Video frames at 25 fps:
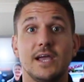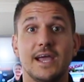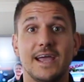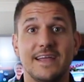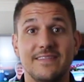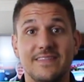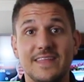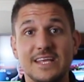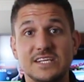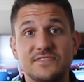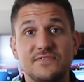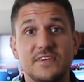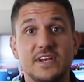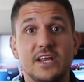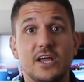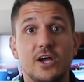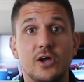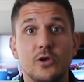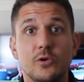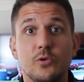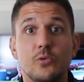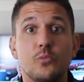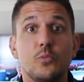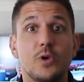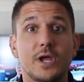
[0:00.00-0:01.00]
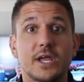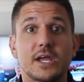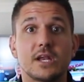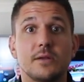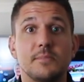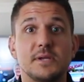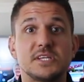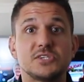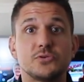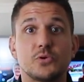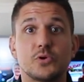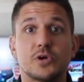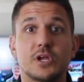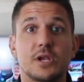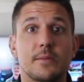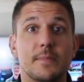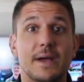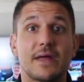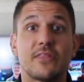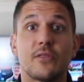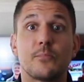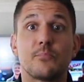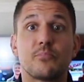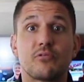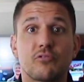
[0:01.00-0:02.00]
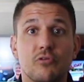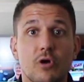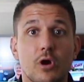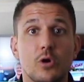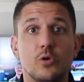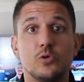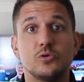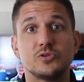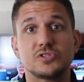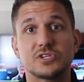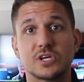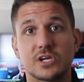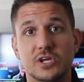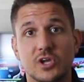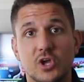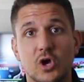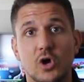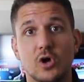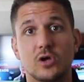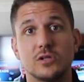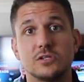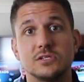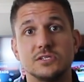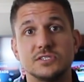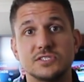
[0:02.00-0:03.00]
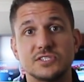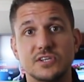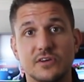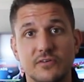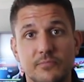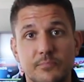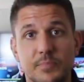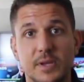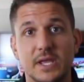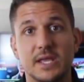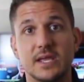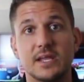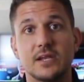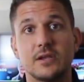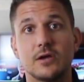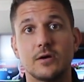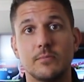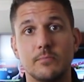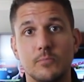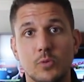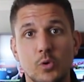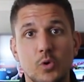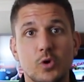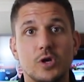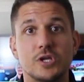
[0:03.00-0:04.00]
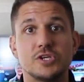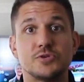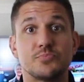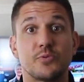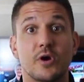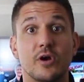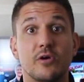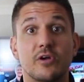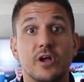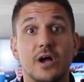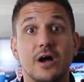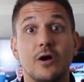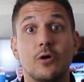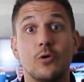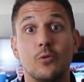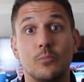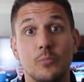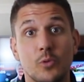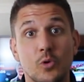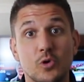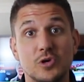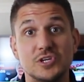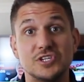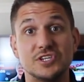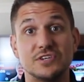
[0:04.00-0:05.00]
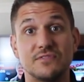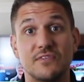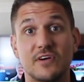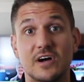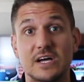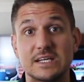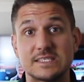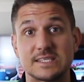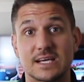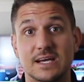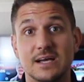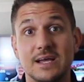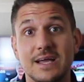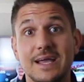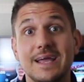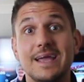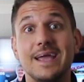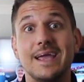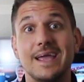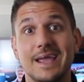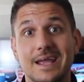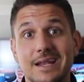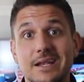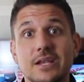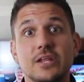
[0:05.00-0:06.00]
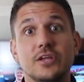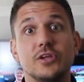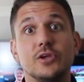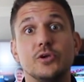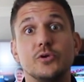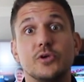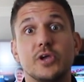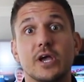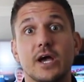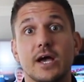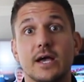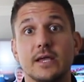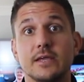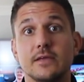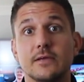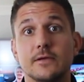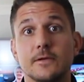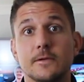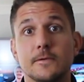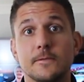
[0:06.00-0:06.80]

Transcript: In this video, we're going to be talking about the pros and cons of being a mortgage broker or mortgage advisor in the U K.